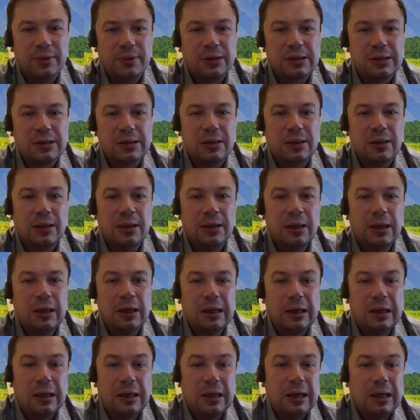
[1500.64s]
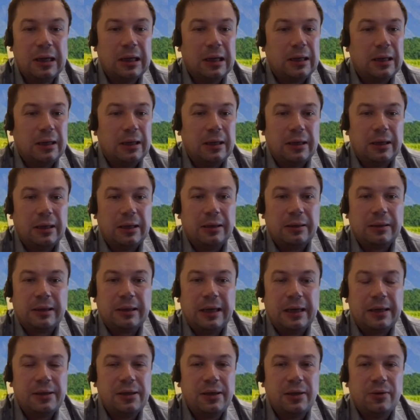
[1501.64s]
it can lead to
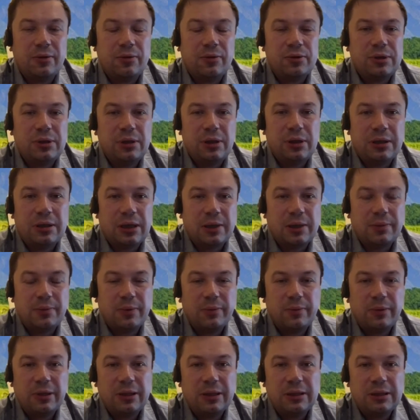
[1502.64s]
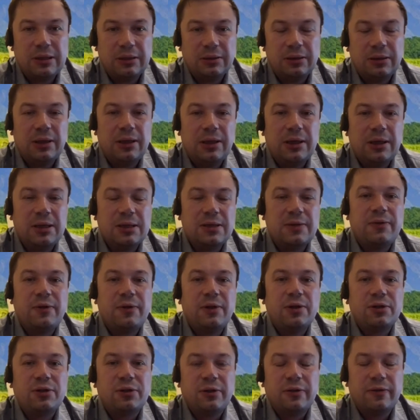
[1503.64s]
database corruption, so many
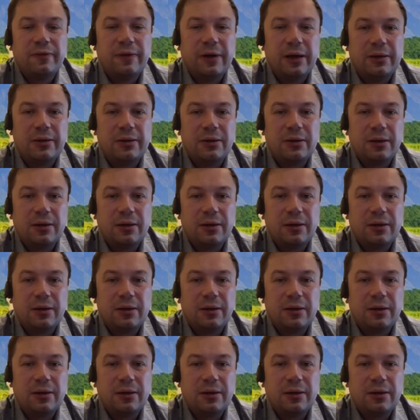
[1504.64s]
data.